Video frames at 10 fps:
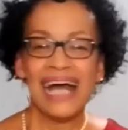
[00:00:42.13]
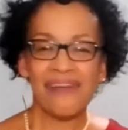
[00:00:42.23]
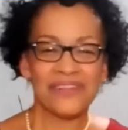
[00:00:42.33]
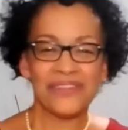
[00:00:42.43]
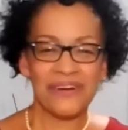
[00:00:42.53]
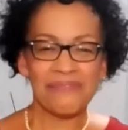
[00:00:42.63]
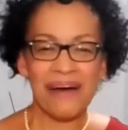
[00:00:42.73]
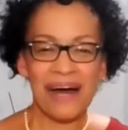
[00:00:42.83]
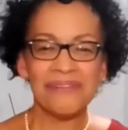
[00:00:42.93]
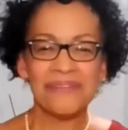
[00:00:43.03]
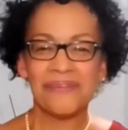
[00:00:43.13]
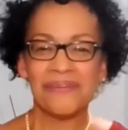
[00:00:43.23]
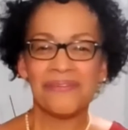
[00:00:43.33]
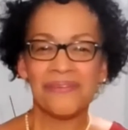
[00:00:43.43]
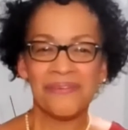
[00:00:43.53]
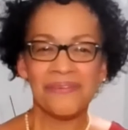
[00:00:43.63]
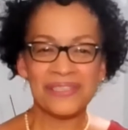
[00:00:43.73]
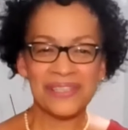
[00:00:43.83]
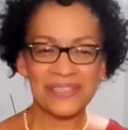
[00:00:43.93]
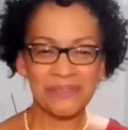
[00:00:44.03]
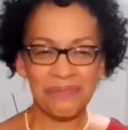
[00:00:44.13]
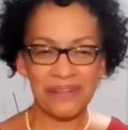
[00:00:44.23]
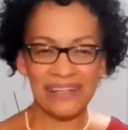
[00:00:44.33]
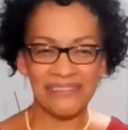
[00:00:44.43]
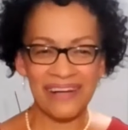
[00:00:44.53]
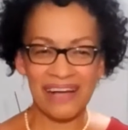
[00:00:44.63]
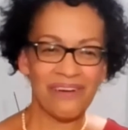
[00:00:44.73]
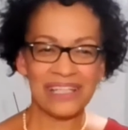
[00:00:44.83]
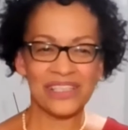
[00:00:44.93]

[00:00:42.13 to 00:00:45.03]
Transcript: Have you thought about who is your superhero and